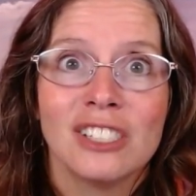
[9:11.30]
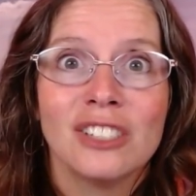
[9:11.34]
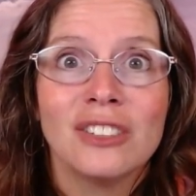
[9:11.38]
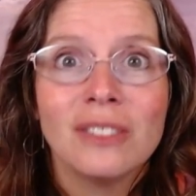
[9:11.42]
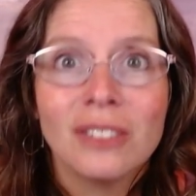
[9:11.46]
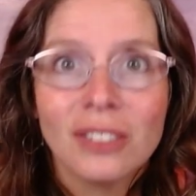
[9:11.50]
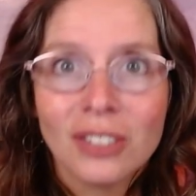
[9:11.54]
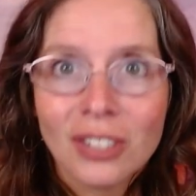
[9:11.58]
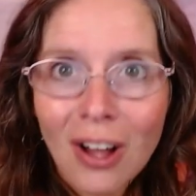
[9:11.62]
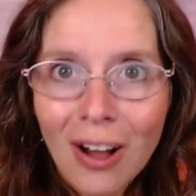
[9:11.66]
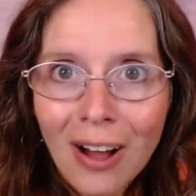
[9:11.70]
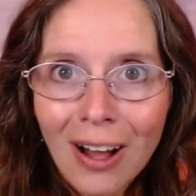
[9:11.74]

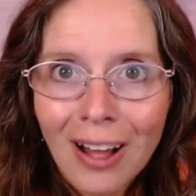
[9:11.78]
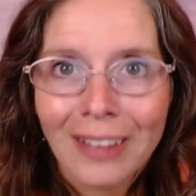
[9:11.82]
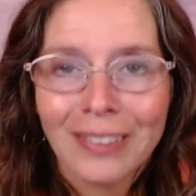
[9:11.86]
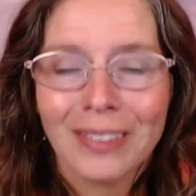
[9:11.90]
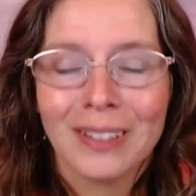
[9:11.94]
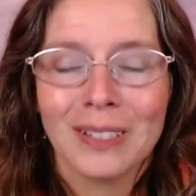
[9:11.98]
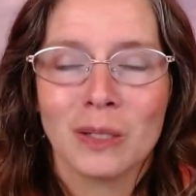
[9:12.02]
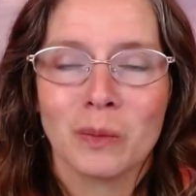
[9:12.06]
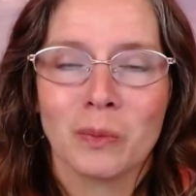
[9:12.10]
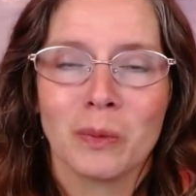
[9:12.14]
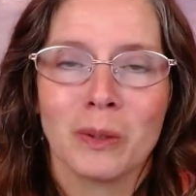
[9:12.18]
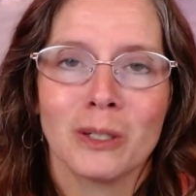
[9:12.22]
taught
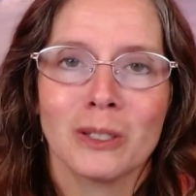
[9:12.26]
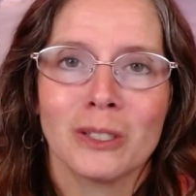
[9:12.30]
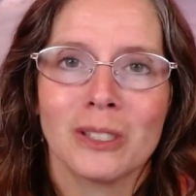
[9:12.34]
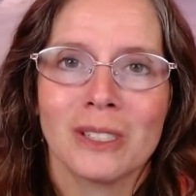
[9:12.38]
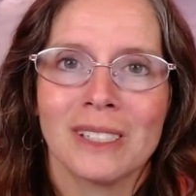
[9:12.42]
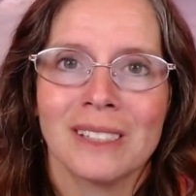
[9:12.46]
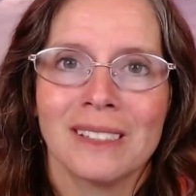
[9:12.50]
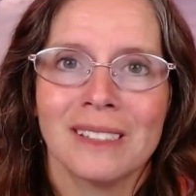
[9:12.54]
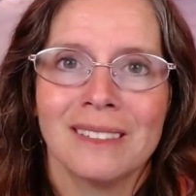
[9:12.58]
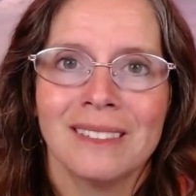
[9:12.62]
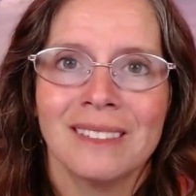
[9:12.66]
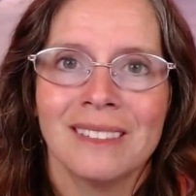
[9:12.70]
this
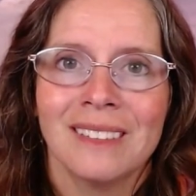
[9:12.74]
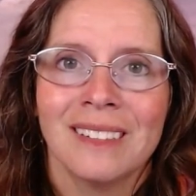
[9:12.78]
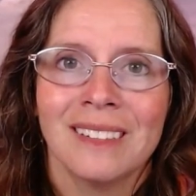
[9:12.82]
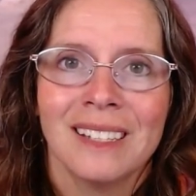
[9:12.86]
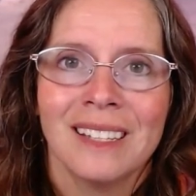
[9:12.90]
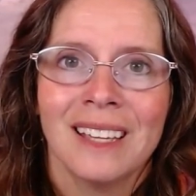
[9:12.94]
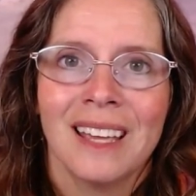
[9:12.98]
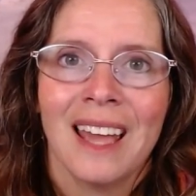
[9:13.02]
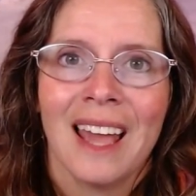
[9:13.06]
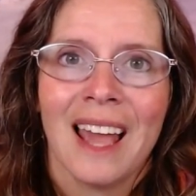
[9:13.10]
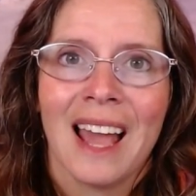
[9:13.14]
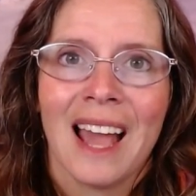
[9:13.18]
person
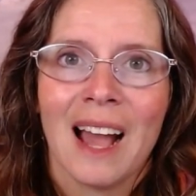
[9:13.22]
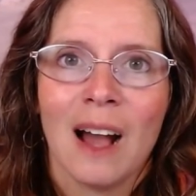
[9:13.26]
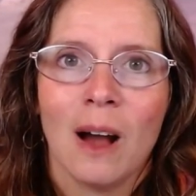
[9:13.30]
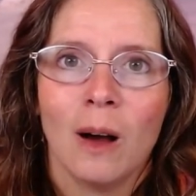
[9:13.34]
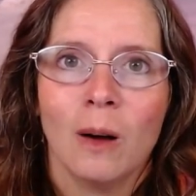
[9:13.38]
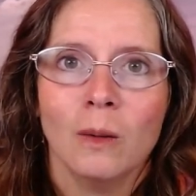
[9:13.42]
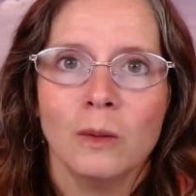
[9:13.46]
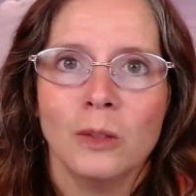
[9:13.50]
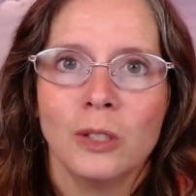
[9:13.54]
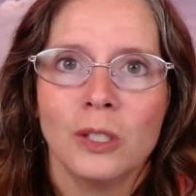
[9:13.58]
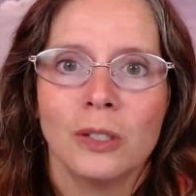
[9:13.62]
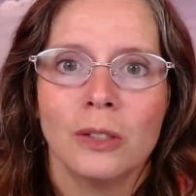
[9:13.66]

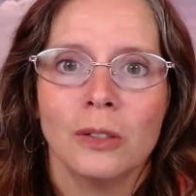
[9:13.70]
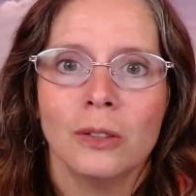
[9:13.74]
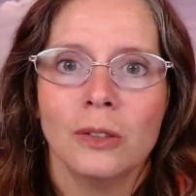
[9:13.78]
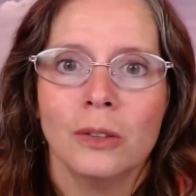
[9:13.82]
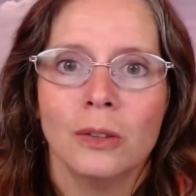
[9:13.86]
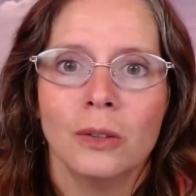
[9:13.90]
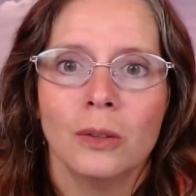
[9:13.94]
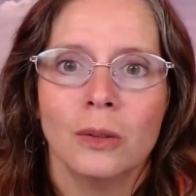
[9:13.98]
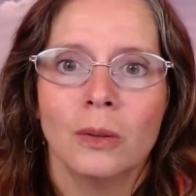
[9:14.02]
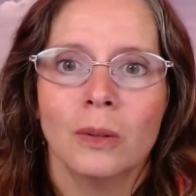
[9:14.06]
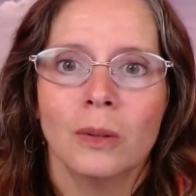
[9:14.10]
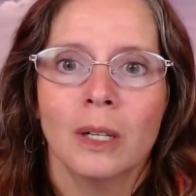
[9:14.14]
how
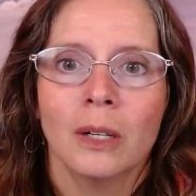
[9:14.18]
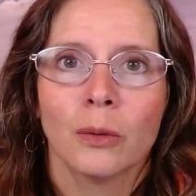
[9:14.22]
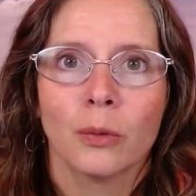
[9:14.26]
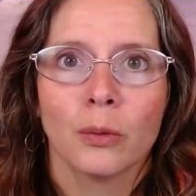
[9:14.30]
to